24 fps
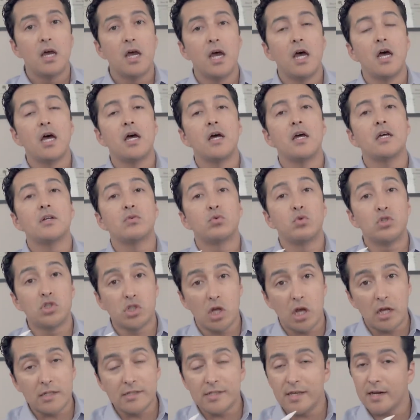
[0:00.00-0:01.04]

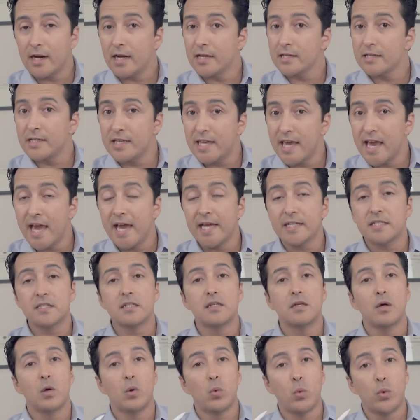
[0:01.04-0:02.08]
results that I
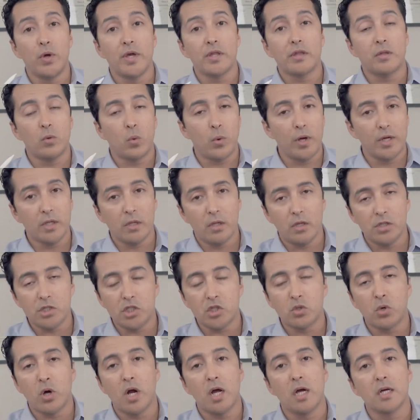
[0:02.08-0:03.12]
get with the weight loss
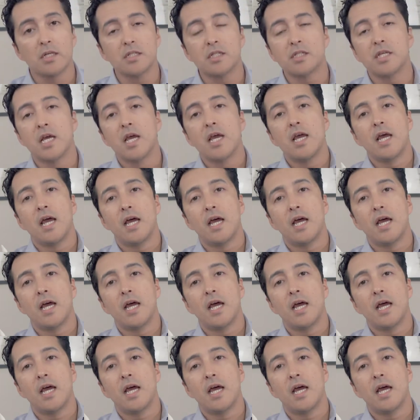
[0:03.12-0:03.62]
drugs